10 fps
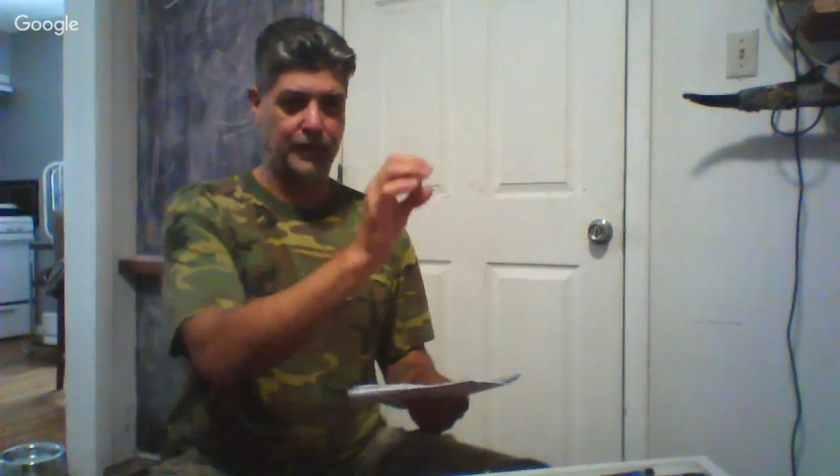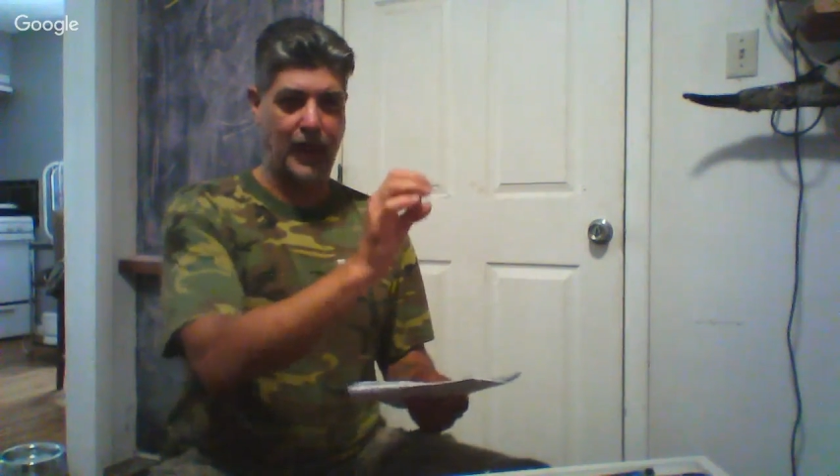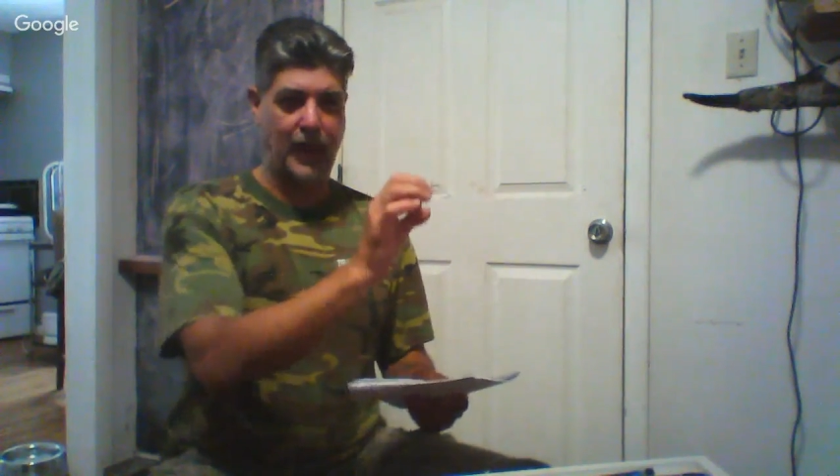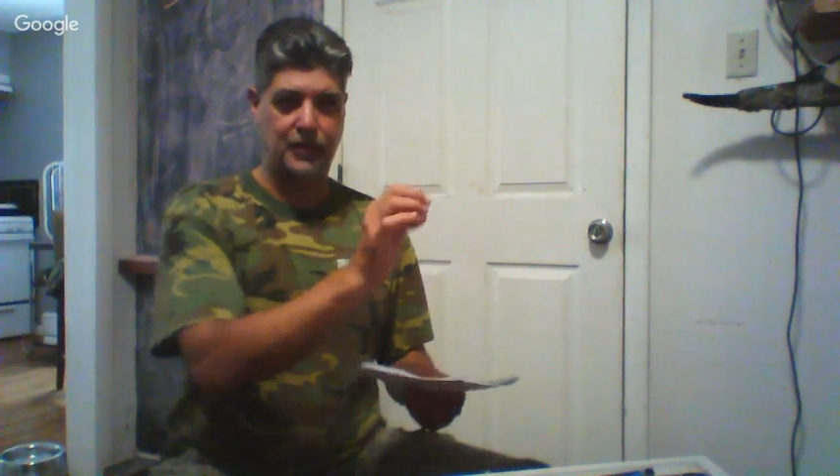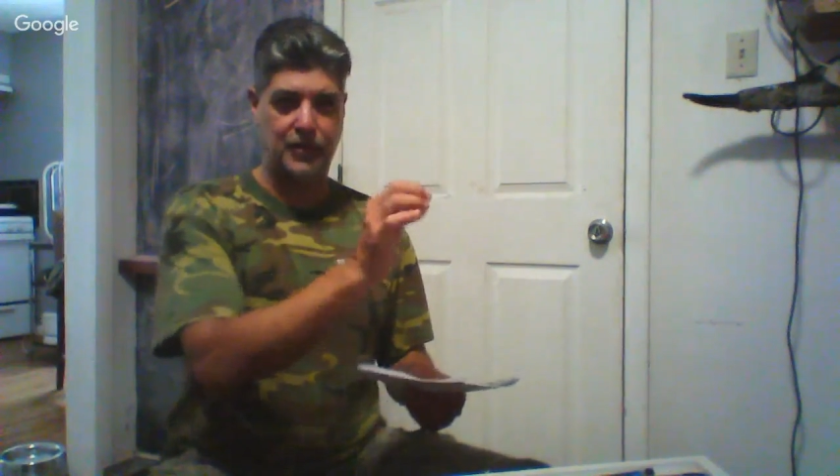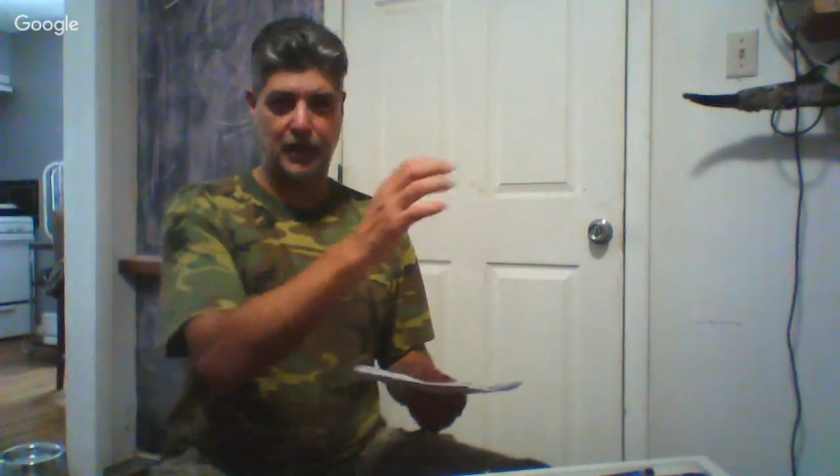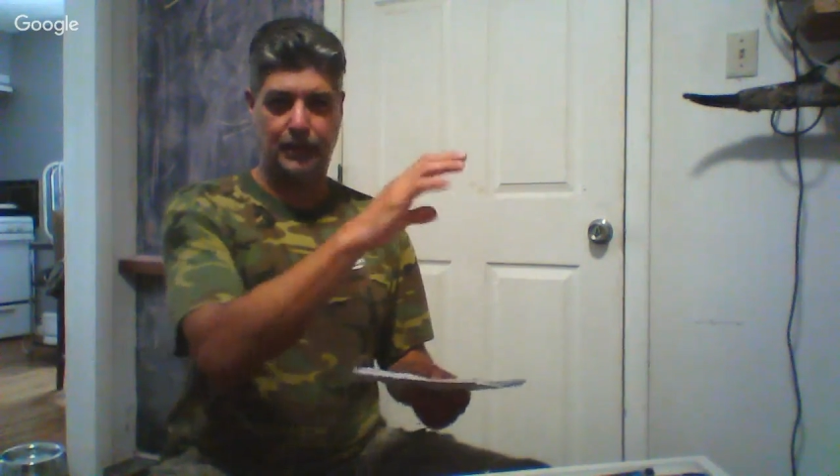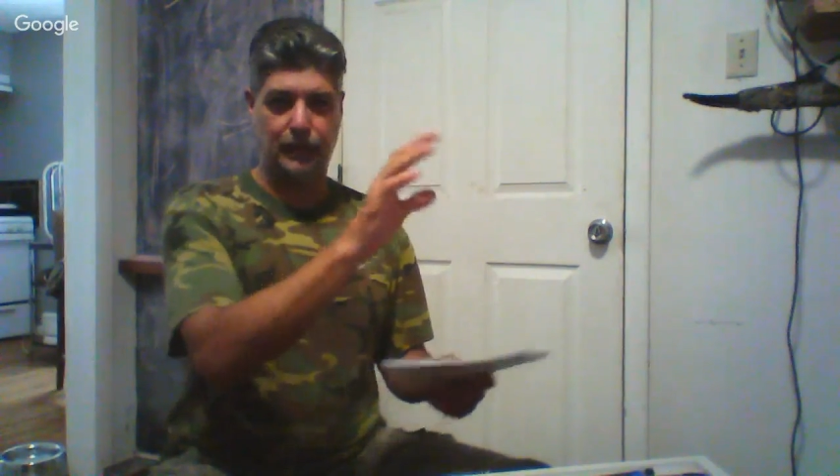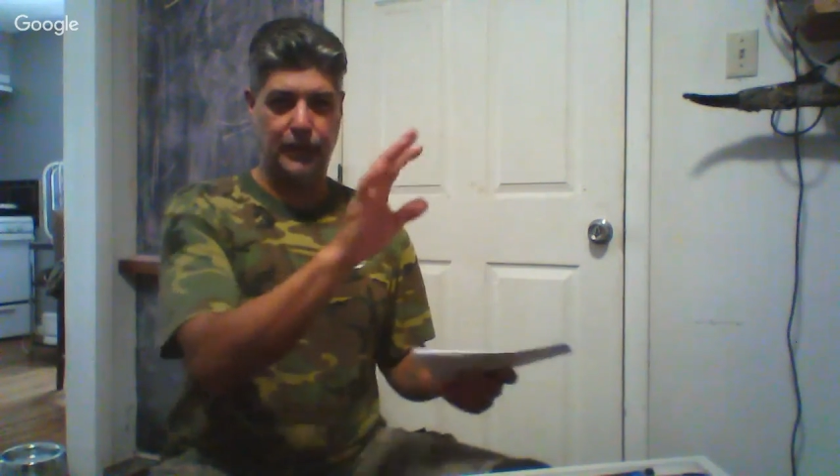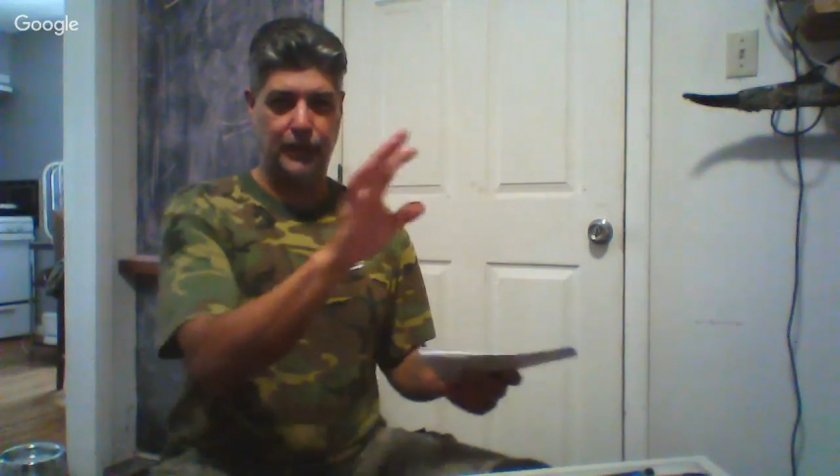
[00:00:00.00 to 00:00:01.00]
doll
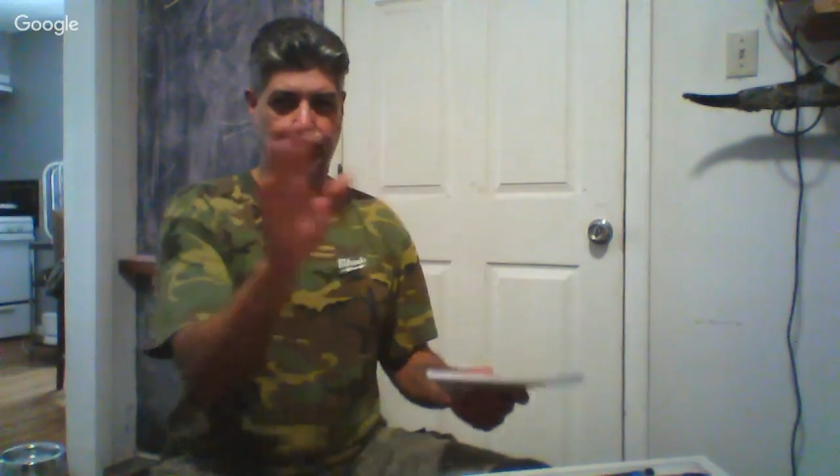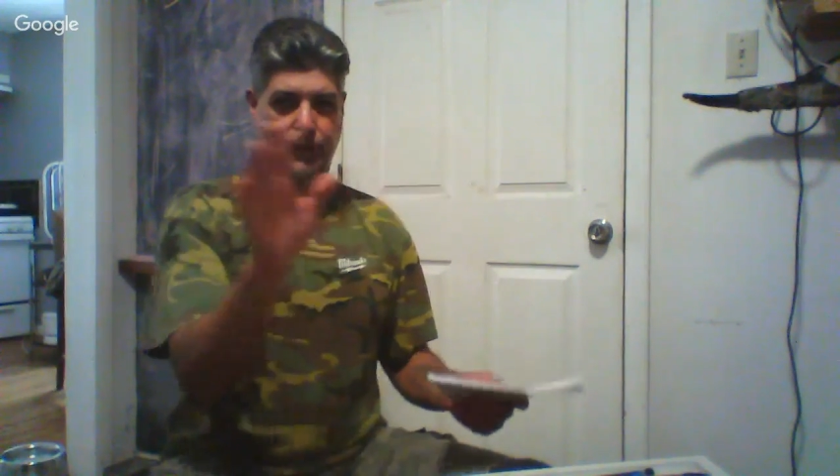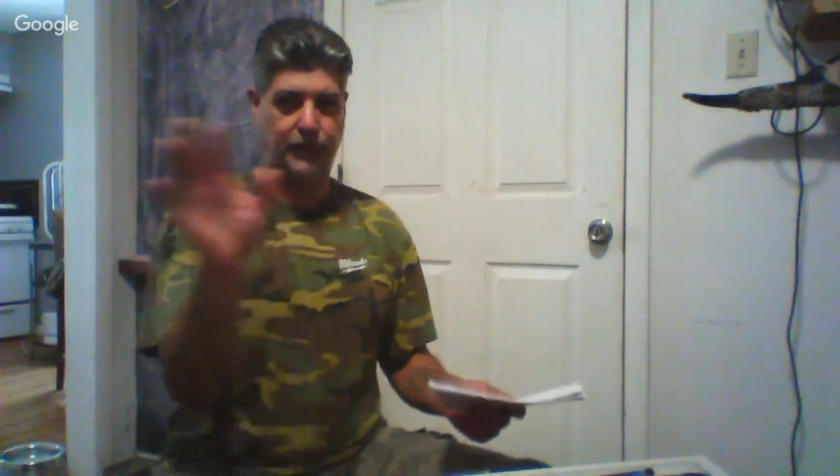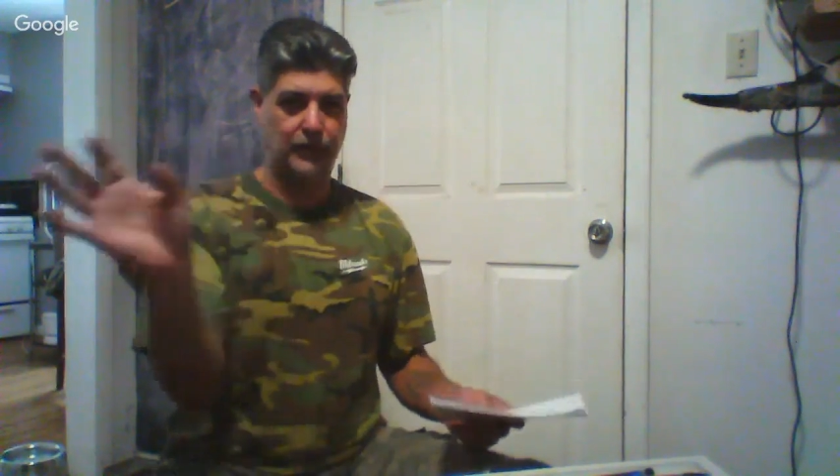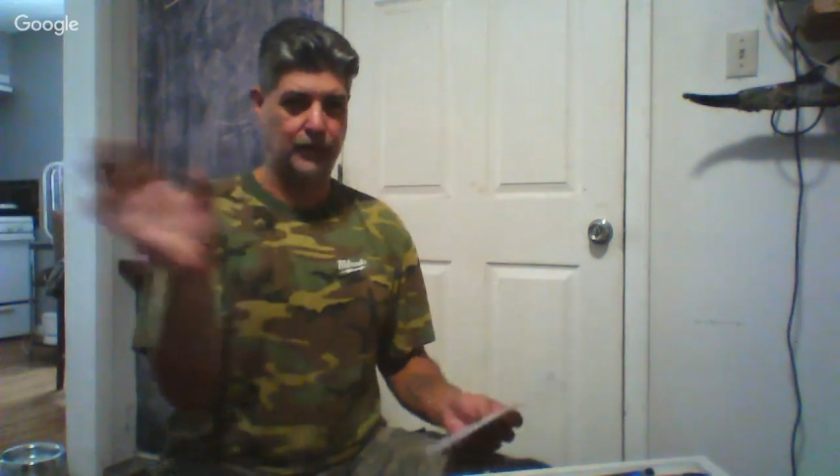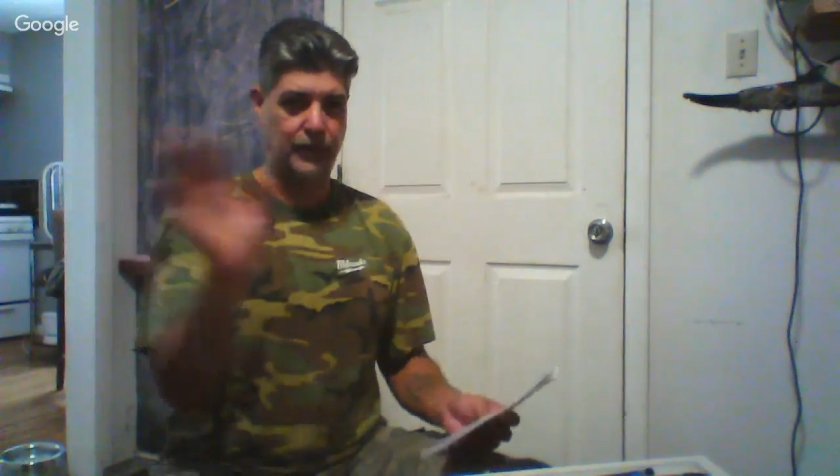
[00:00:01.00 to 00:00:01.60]
shapes when you're just